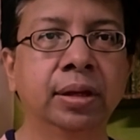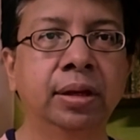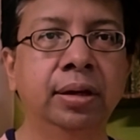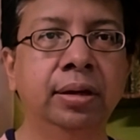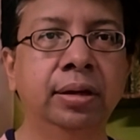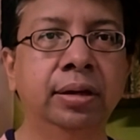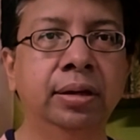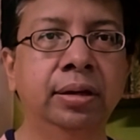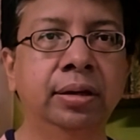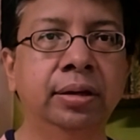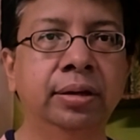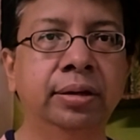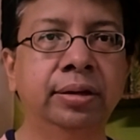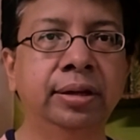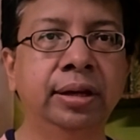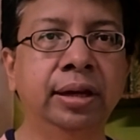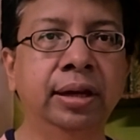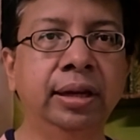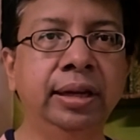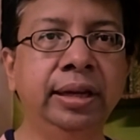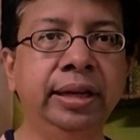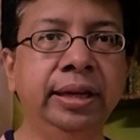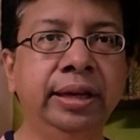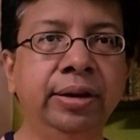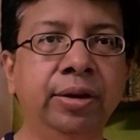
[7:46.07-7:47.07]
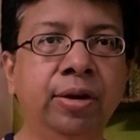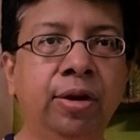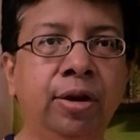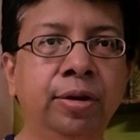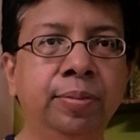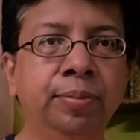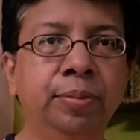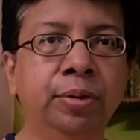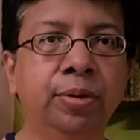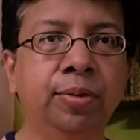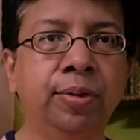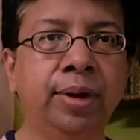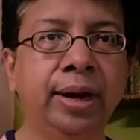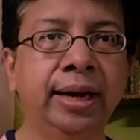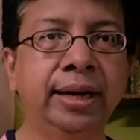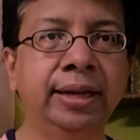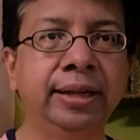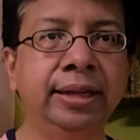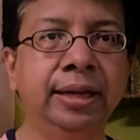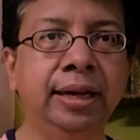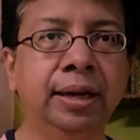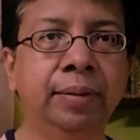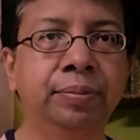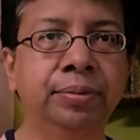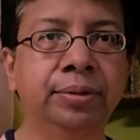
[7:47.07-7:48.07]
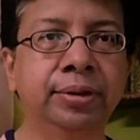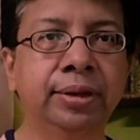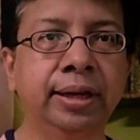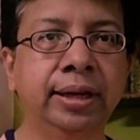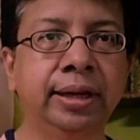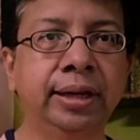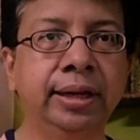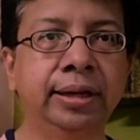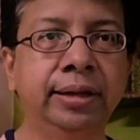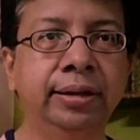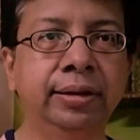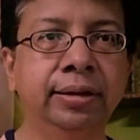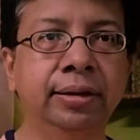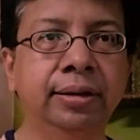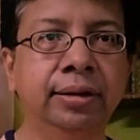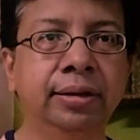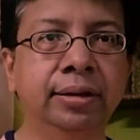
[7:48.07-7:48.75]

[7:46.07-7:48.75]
really not provide the upside